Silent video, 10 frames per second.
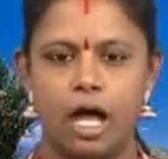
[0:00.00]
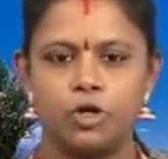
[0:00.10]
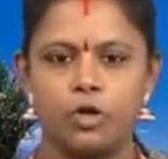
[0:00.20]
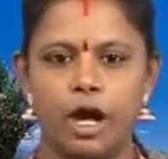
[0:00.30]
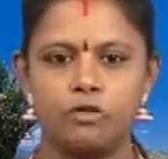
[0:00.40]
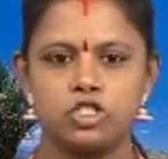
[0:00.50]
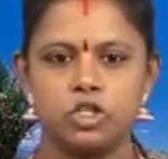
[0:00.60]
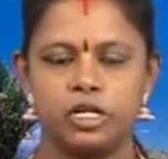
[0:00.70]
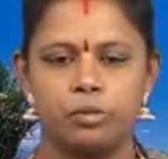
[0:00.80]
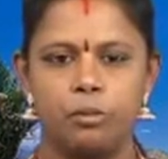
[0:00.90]
And you have
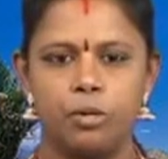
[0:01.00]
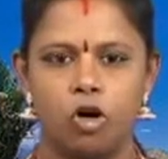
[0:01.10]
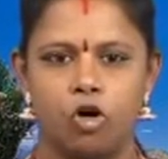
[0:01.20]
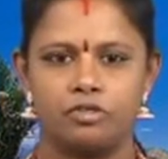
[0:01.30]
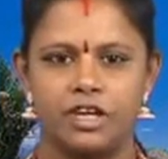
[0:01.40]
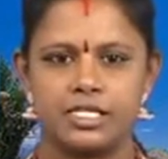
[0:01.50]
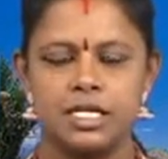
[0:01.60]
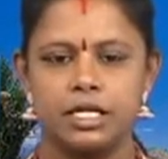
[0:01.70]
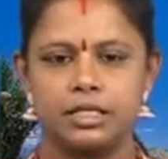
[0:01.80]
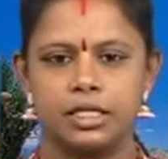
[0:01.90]
to remember
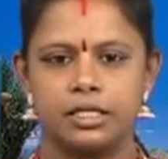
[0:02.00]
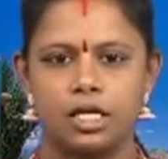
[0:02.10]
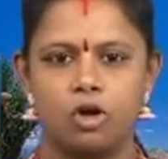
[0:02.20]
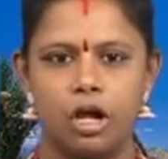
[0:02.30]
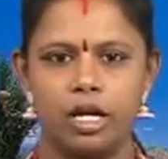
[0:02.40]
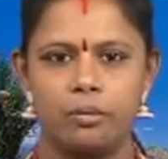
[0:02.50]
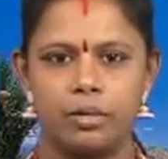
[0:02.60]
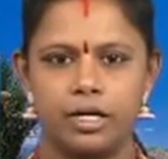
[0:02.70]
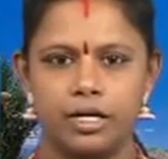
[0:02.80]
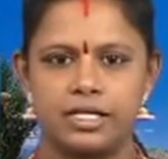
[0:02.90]
always that the call
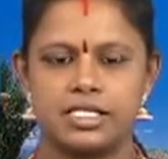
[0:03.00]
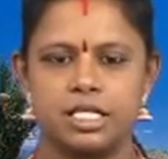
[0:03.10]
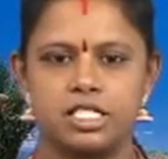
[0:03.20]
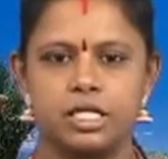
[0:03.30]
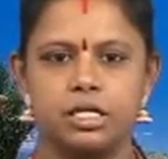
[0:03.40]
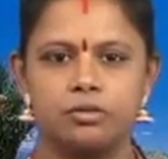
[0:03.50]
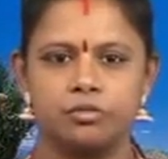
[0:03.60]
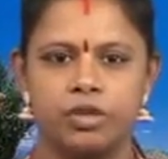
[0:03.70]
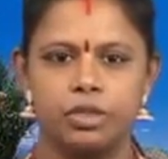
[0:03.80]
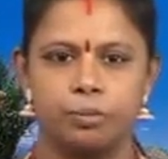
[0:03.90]
number is written
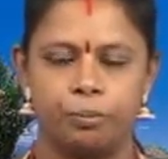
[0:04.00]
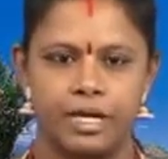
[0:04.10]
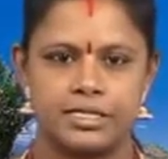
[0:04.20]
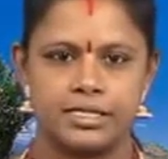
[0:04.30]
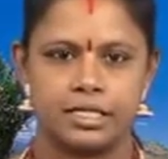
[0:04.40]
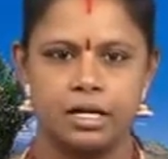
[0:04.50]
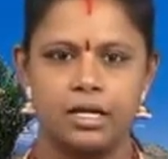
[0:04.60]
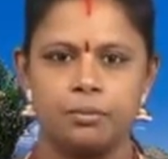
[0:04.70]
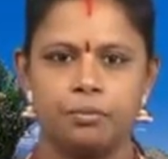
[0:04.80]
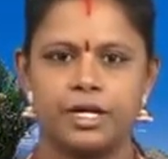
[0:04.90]
with pencil,
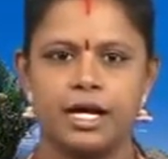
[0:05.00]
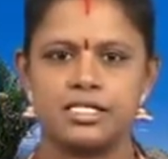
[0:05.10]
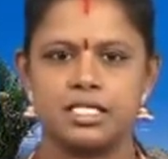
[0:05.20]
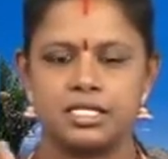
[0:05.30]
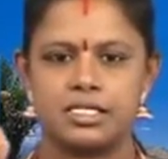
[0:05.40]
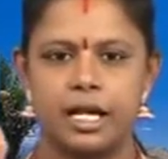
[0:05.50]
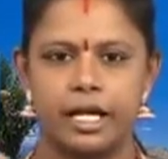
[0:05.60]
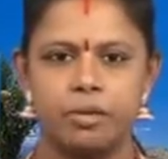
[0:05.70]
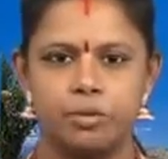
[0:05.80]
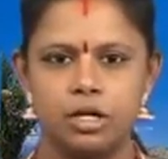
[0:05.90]
because it is
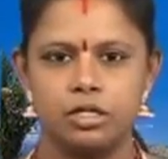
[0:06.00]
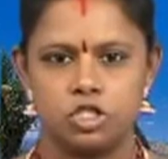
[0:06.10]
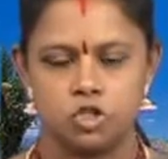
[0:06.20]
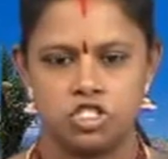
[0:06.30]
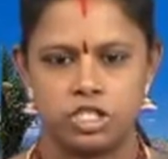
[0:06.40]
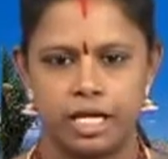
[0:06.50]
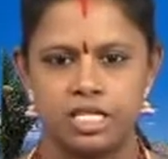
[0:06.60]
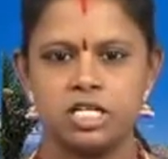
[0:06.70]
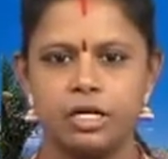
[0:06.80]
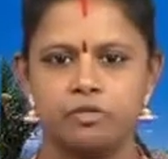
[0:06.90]
liable to
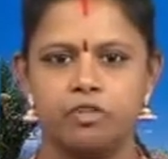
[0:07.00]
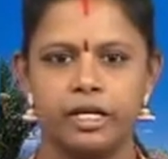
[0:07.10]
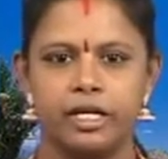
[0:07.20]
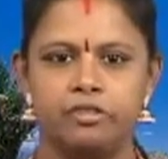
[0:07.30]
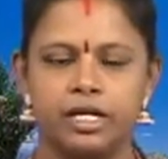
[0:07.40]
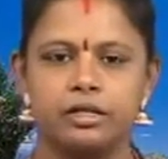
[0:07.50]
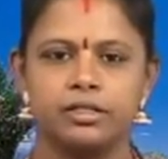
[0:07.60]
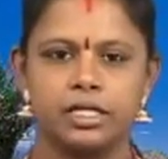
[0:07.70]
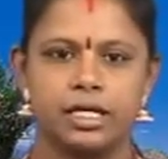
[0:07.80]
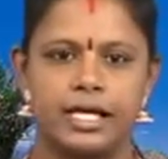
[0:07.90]
change whenever
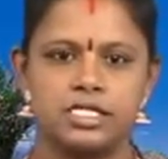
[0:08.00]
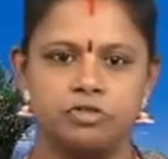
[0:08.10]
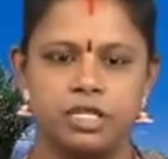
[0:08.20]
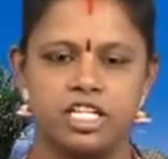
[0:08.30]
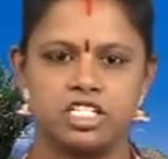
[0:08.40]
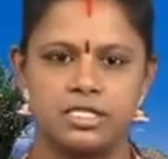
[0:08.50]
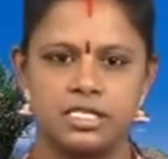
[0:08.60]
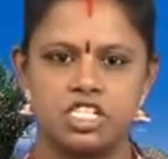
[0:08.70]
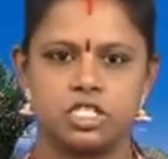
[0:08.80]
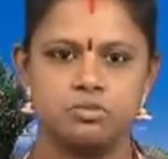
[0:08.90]
the classification
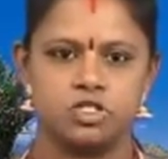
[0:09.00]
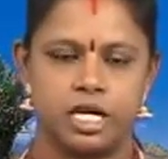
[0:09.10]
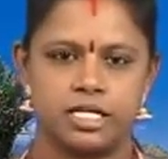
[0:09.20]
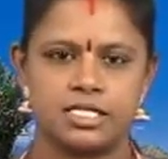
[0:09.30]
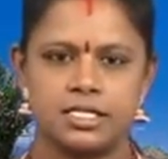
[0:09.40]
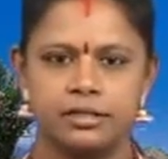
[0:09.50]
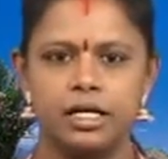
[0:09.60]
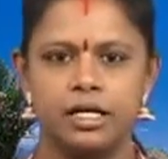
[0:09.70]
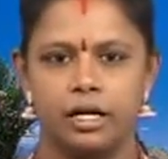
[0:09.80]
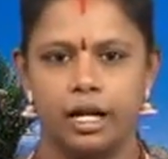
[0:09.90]
system changes in
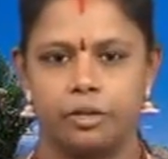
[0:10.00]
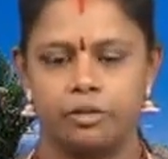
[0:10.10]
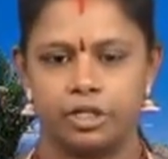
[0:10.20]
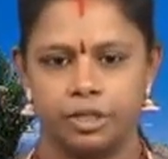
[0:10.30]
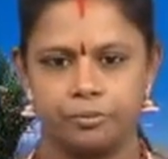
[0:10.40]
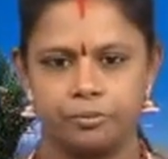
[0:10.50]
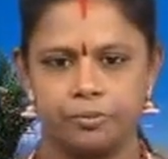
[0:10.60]
the library.